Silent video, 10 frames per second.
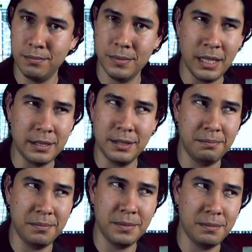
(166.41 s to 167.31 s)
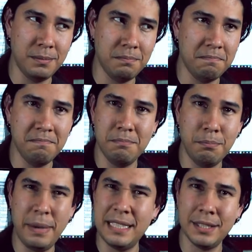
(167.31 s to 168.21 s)
That's
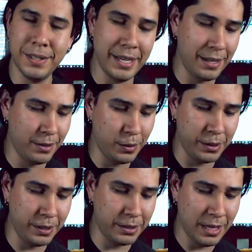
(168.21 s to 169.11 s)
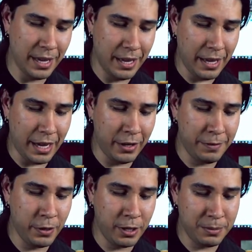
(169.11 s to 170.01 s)
basically it, whole notes. I don't
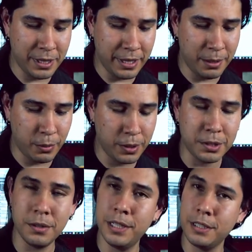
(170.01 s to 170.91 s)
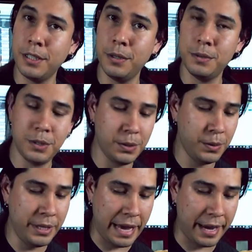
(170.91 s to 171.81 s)
even know what I'm saying anymore, so let's go to
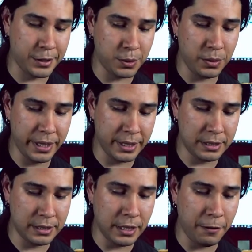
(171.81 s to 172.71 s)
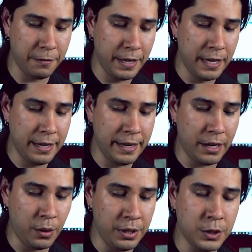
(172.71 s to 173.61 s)
the actual lick itself.
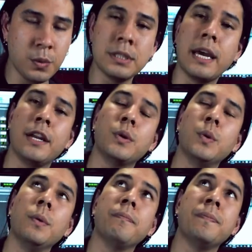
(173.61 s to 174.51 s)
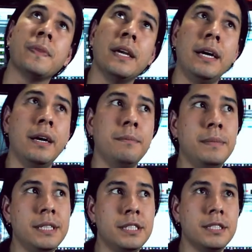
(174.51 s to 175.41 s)
Now this one's kind of cool.
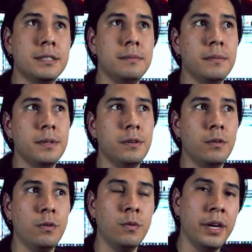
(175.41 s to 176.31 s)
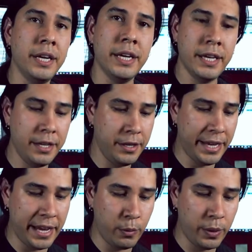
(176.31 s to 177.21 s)
It's running in
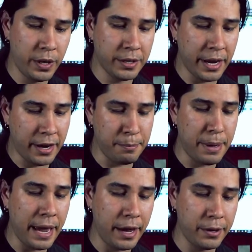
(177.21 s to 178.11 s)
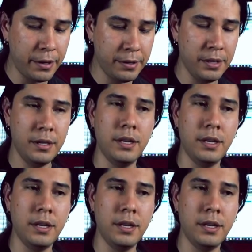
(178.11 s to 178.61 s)
a weird kind of pattern.